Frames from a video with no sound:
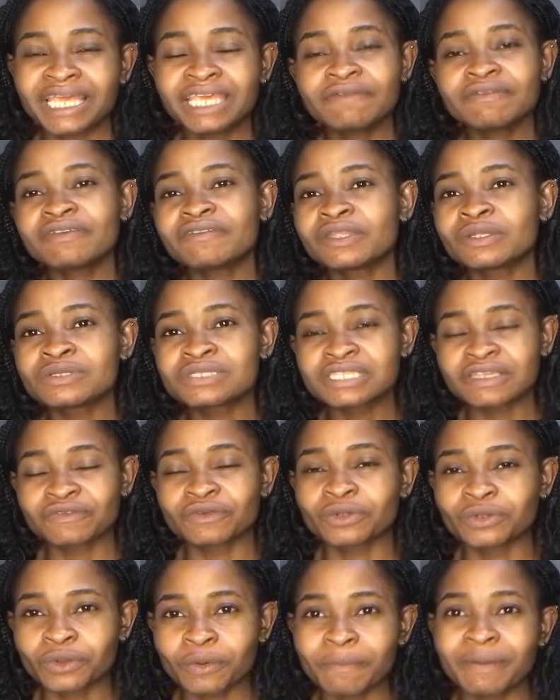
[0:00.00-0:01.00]
Even if they don't save
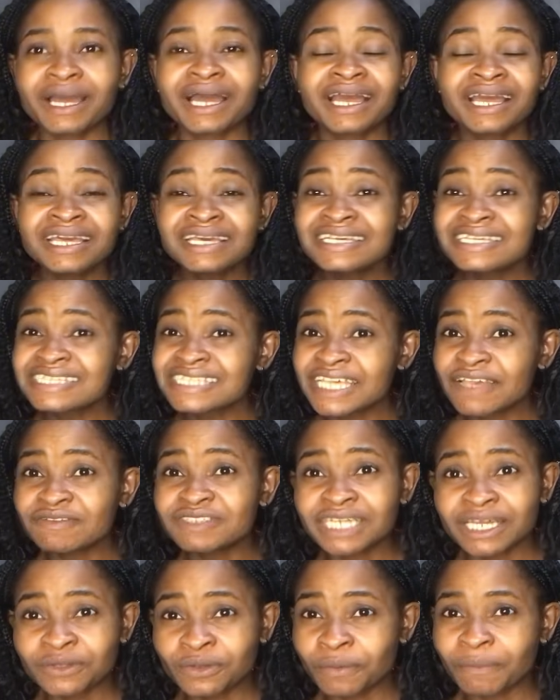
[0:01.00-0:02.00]
your number, save
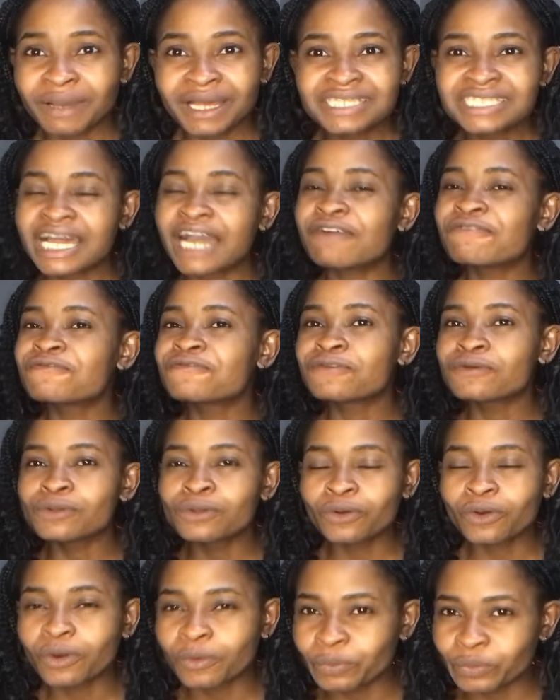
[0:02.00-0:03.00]
their numbers and
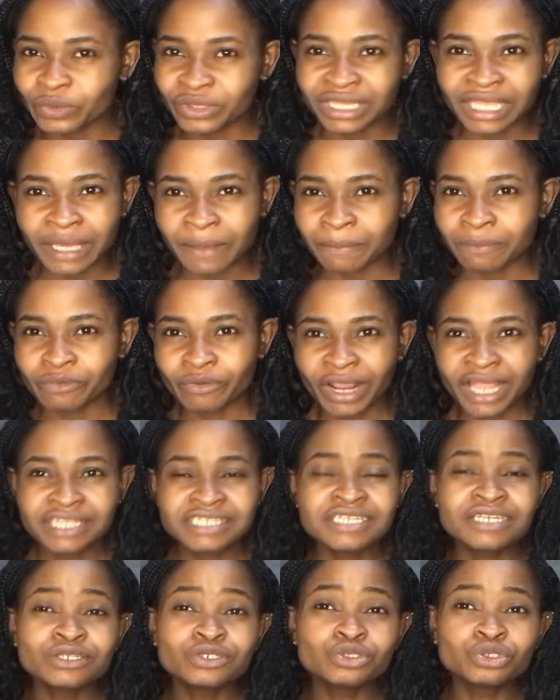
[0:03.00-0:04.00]
follow up with them, right?